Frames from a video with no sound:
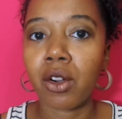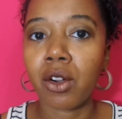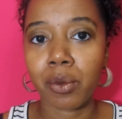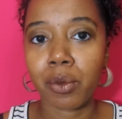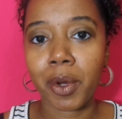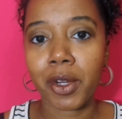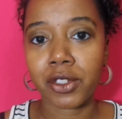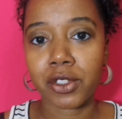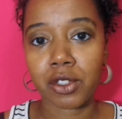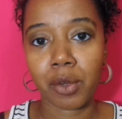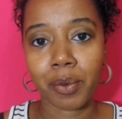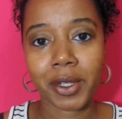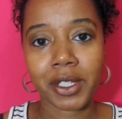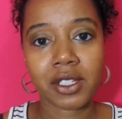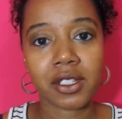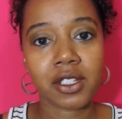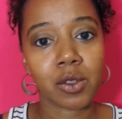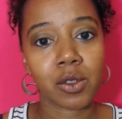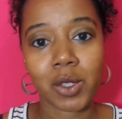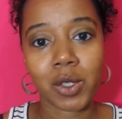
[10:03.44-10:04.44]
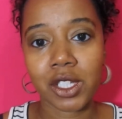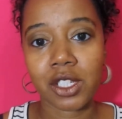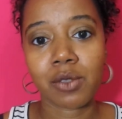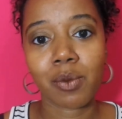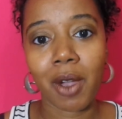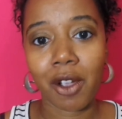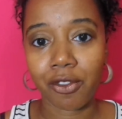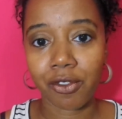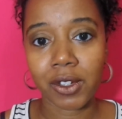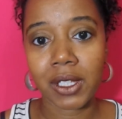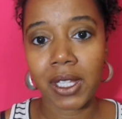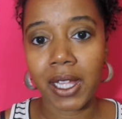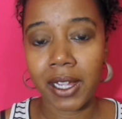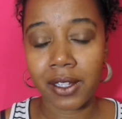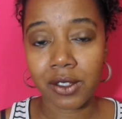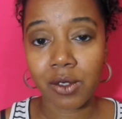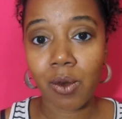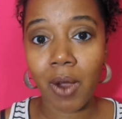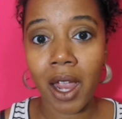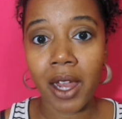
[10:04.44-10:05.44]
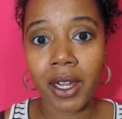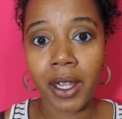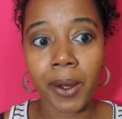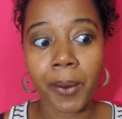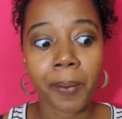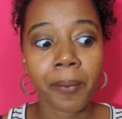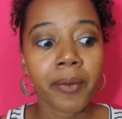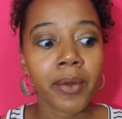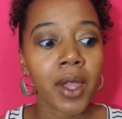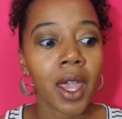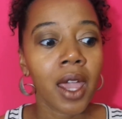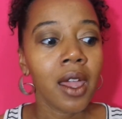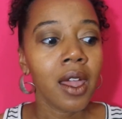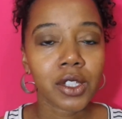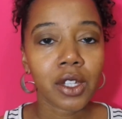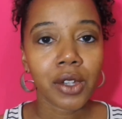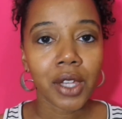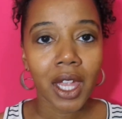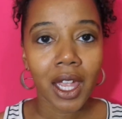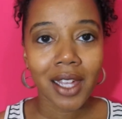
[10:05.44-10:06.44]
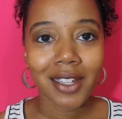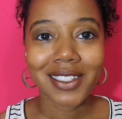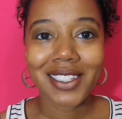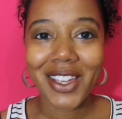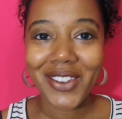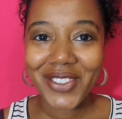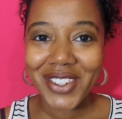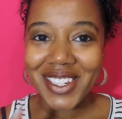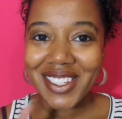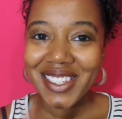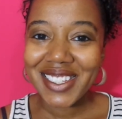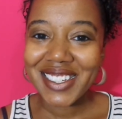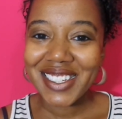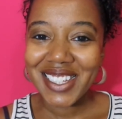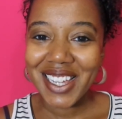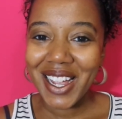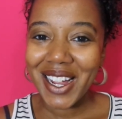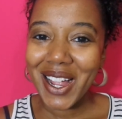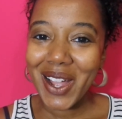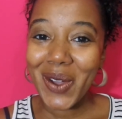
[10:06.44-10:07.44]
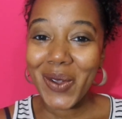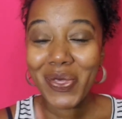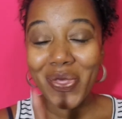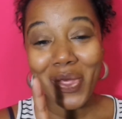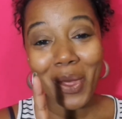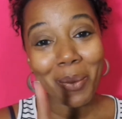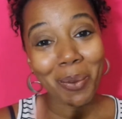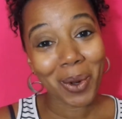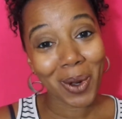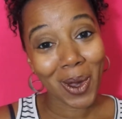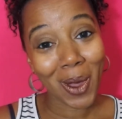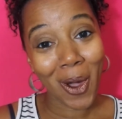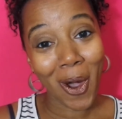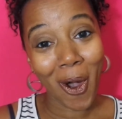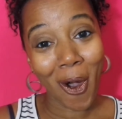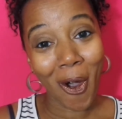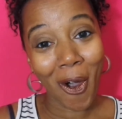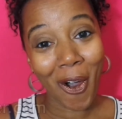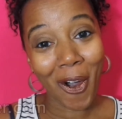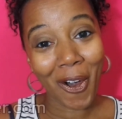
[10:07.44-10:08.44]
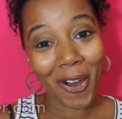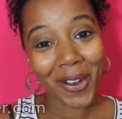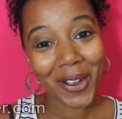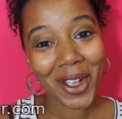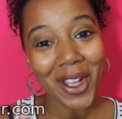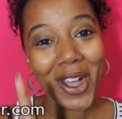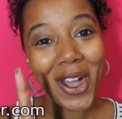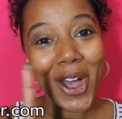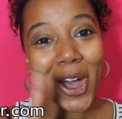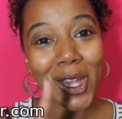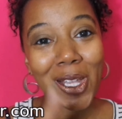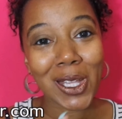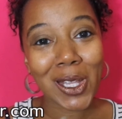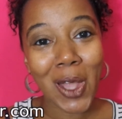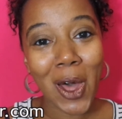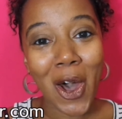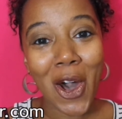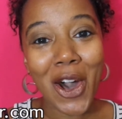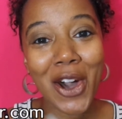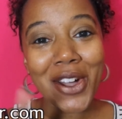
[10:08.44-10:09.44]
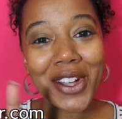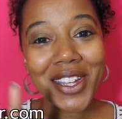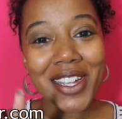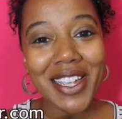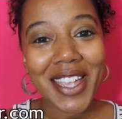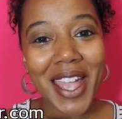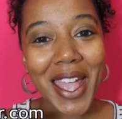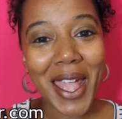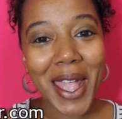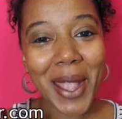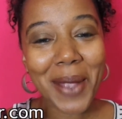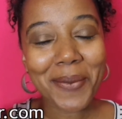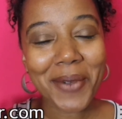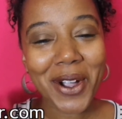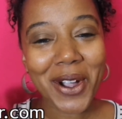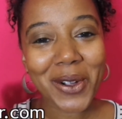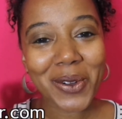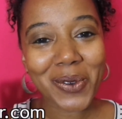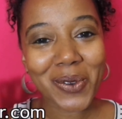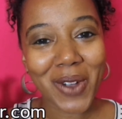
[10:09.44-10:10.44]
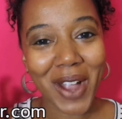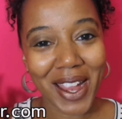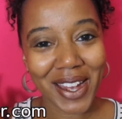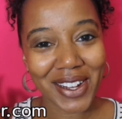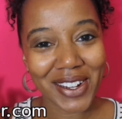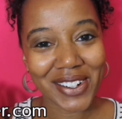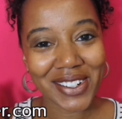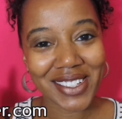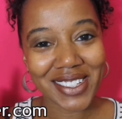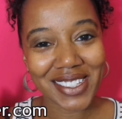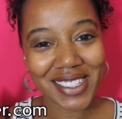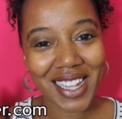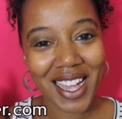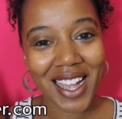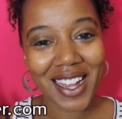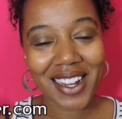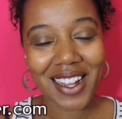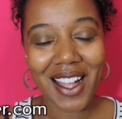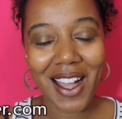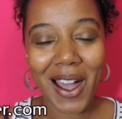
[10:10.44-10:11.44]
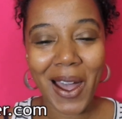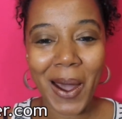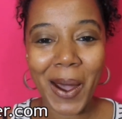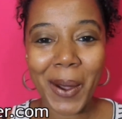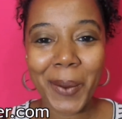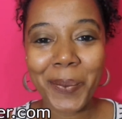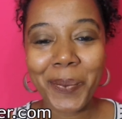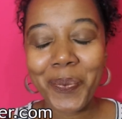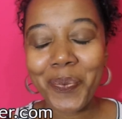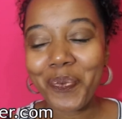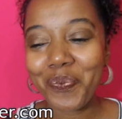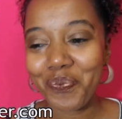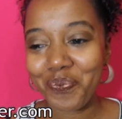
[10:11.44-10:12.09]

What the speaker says: own personal business, which is my freelance writing. So yeah, definitely check out the blog, alongcameawriter.com.